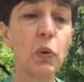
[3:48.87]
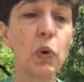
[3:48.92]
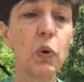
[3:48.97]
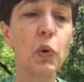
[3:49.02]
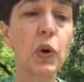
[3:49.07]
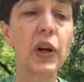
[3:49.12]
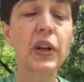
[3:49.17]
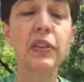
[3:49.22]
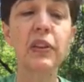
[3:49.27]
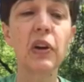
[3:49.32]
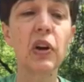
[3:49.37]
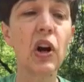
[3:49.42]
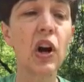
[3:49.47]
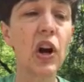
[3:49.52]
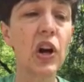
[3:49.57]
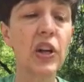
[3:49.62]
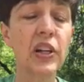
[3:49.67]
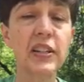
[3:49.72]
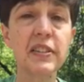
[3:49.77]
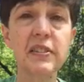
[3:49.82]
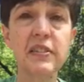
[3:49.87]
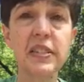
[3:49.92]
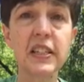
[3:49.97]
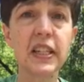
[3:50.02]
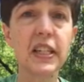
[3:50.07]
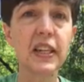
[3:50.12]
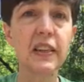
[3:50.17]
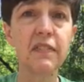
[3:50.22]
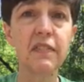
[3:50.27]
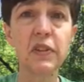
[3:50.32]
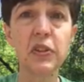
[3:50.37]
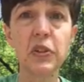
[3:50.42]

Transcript: will work their hardest to give